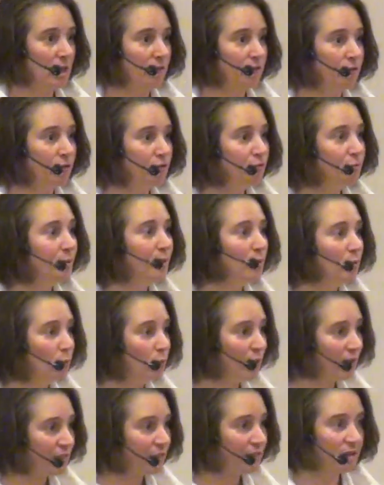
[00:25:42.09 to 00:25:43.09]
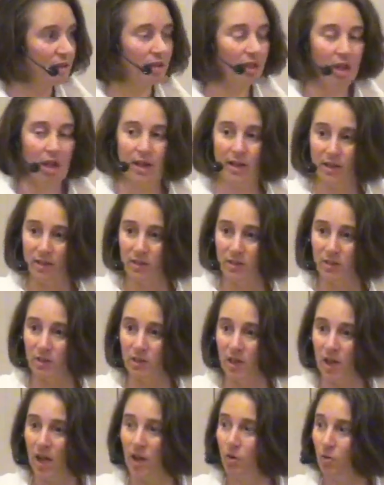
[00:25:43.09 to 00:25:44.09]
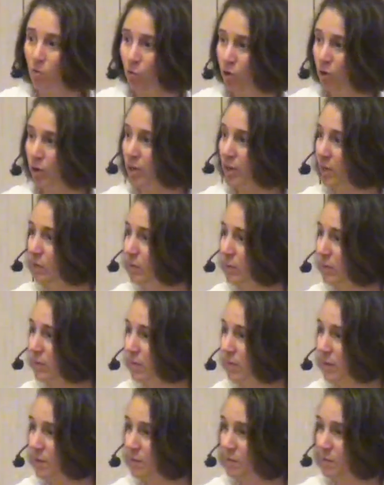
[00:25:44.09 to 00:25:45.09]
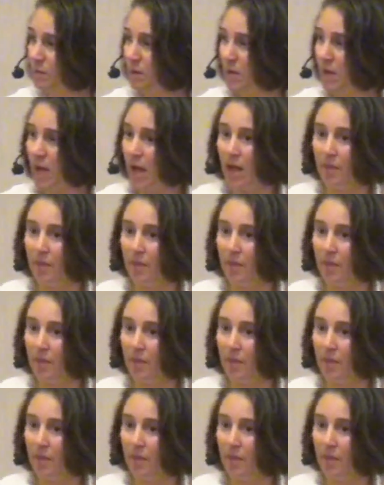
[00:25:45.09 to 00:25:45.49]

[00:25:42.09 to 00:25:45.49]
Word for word: If you've been with a client and working with them,